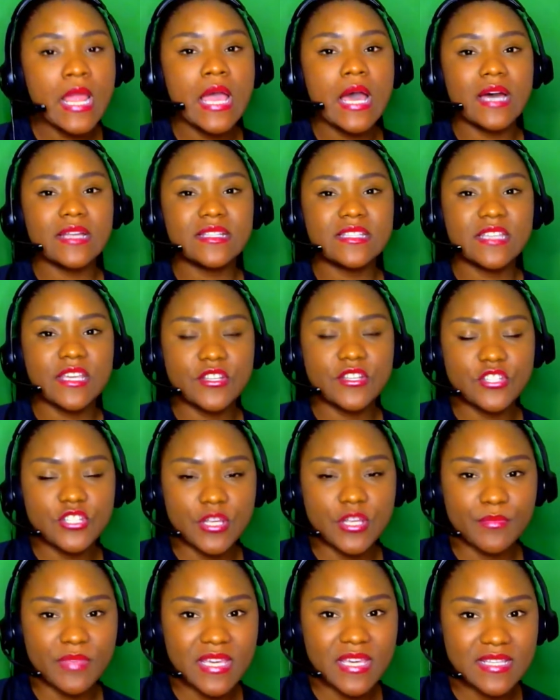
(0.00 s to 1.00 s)
attention
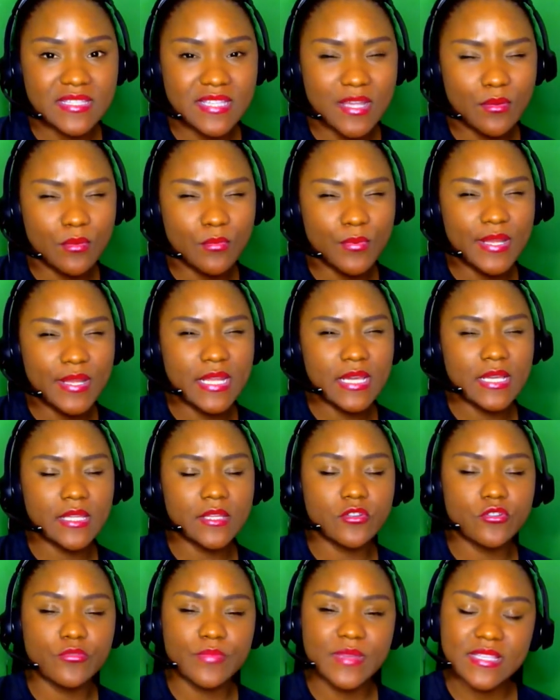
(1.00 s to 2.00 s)
because they were reading a
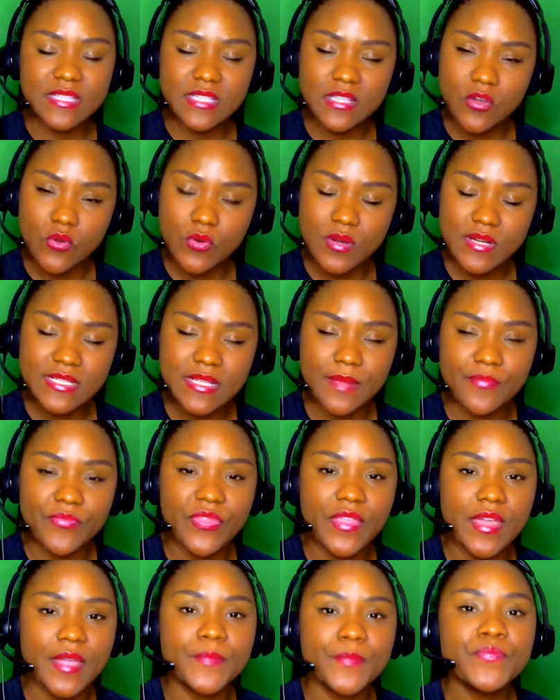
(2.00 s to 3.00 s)
little bit slow or
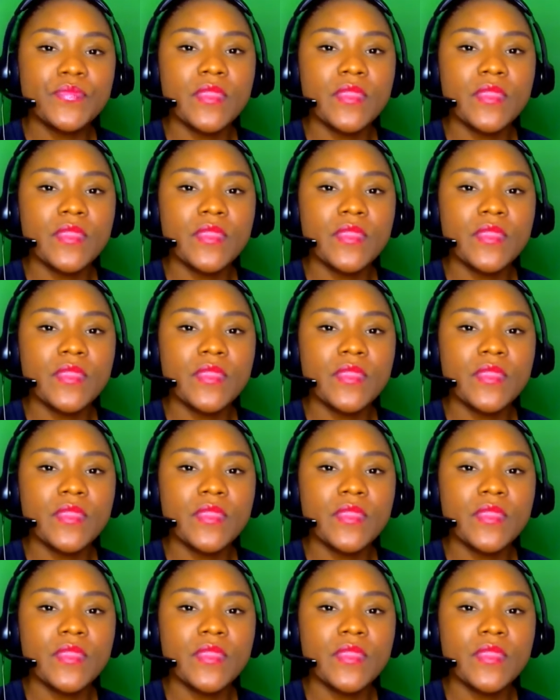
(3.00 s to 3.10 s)
something,